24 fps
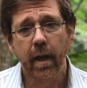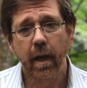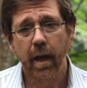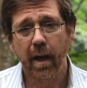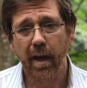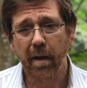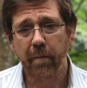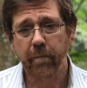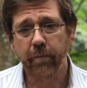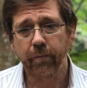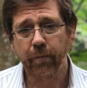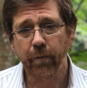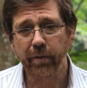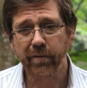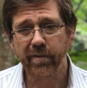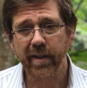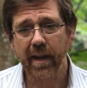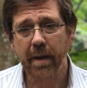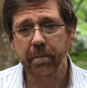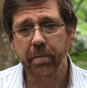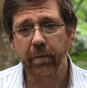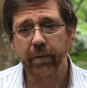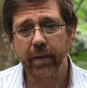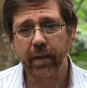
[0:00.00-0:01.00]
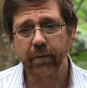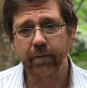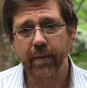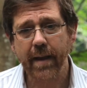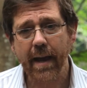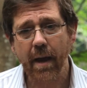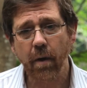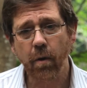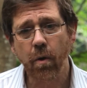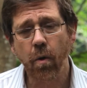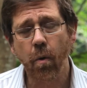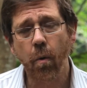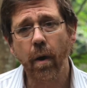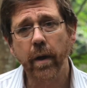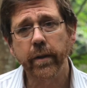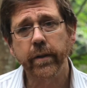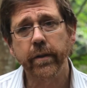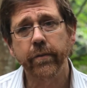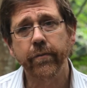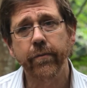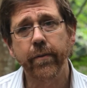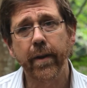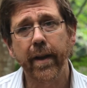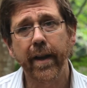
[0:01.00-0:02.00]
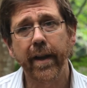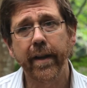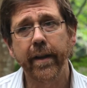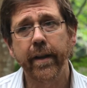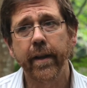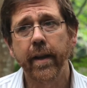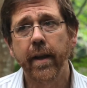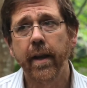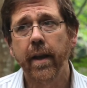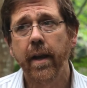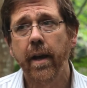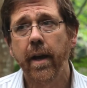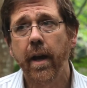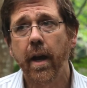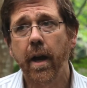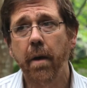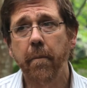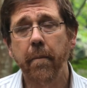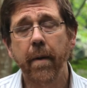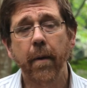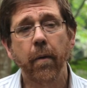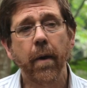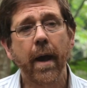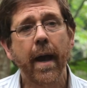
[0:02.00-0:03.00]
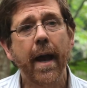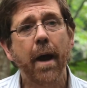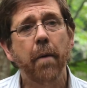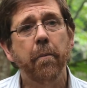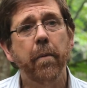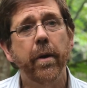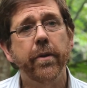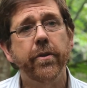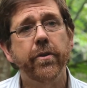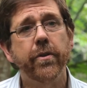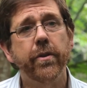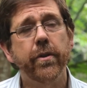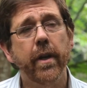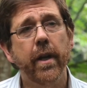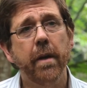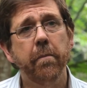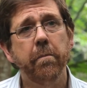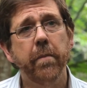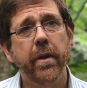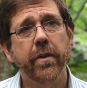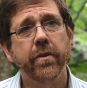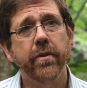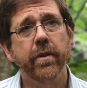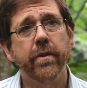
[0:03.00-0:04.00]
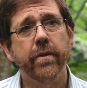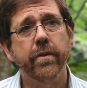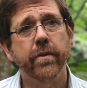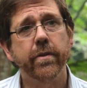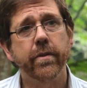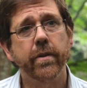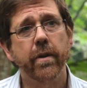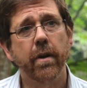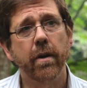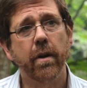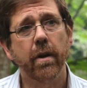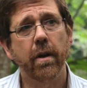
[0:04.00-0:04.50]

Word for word: Um, for example, they've now quantified um, how much emissions